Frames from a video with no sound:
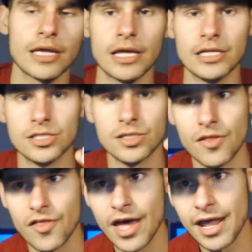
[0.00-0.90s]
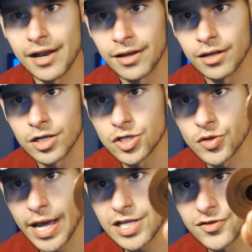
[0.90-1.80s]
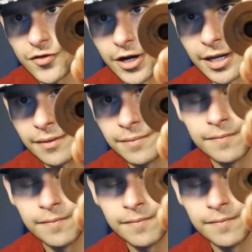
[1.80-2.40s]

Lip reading: It's then transferring